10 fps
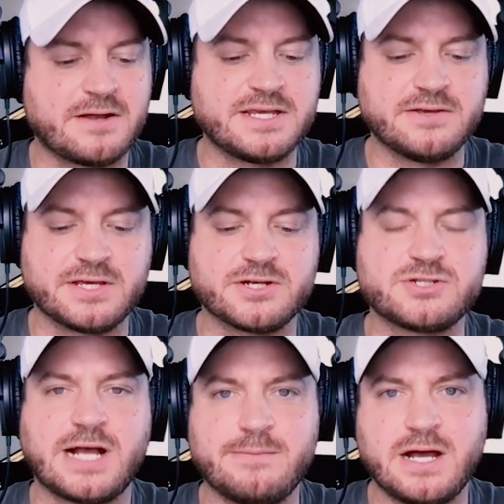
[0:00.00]
healing your
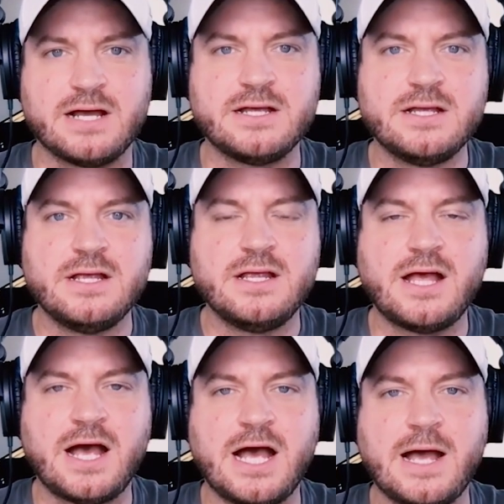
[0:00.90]
trauma,
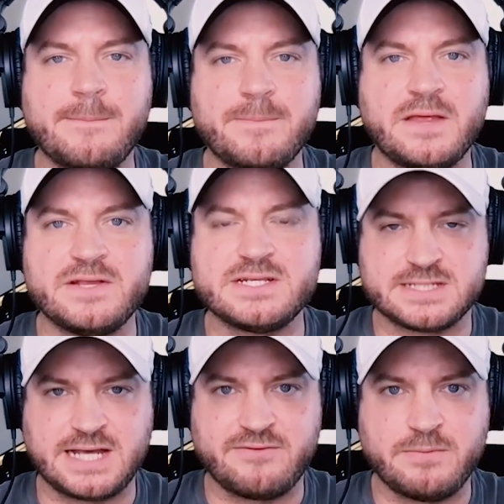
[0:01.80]
and this is
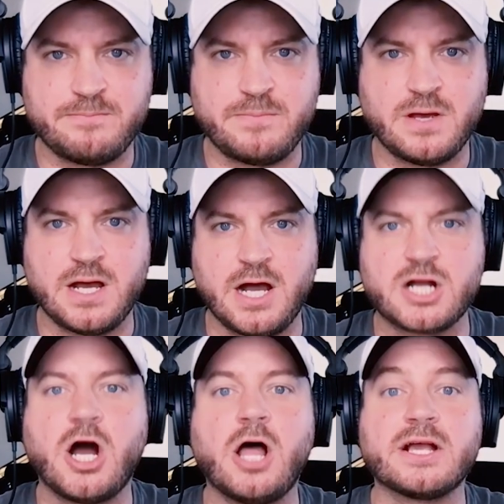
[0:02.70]
kind of a
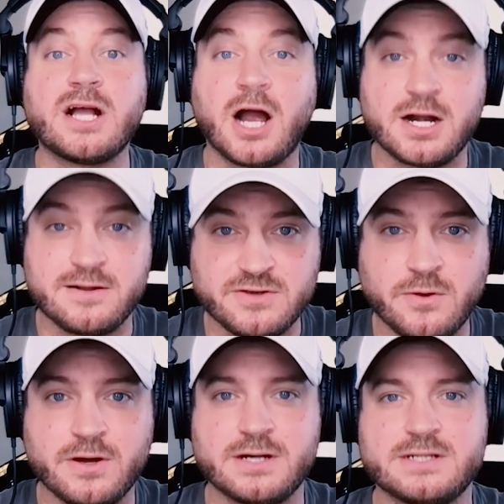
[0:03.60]
calling card of
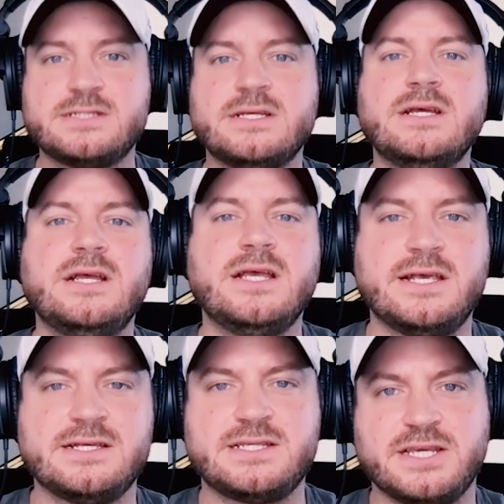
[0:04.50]
yours,
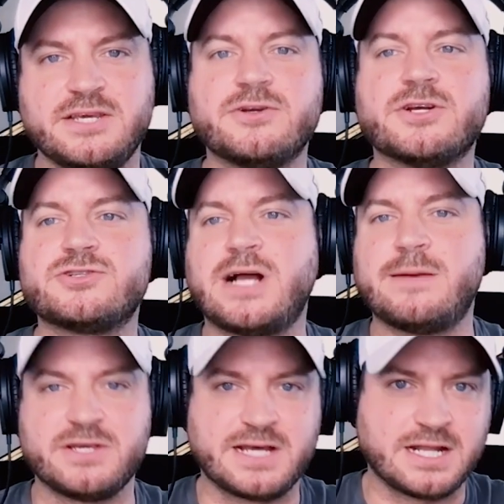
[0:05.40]
is to heal your trauma,
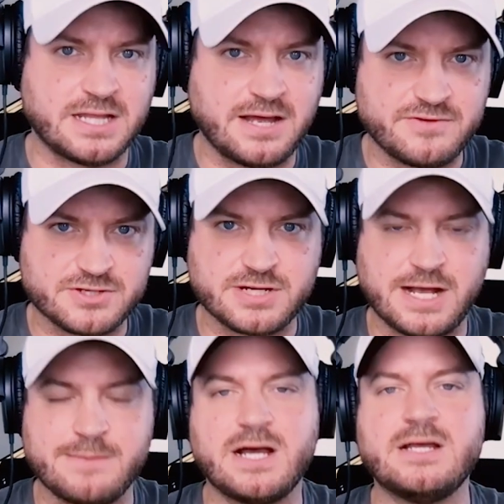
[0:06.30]
you got to love your
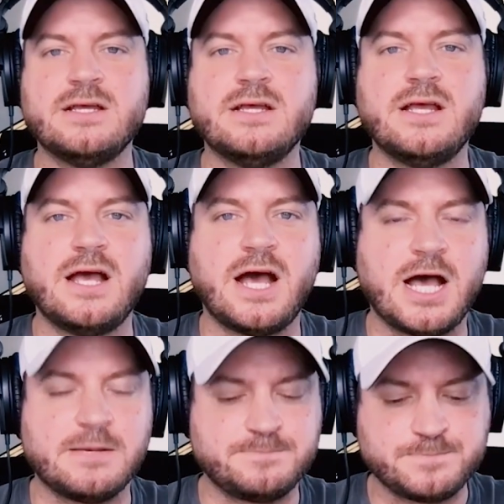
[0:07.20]
trauma.
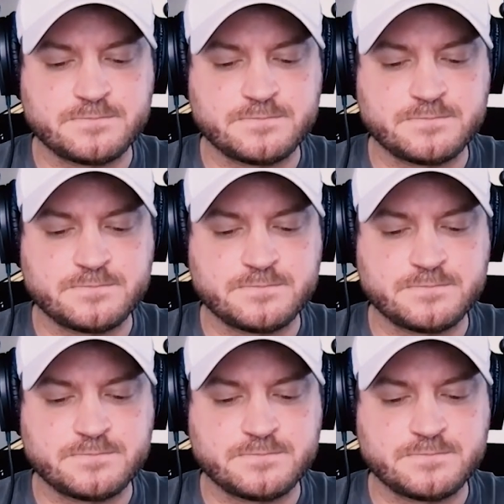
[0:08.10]
Um,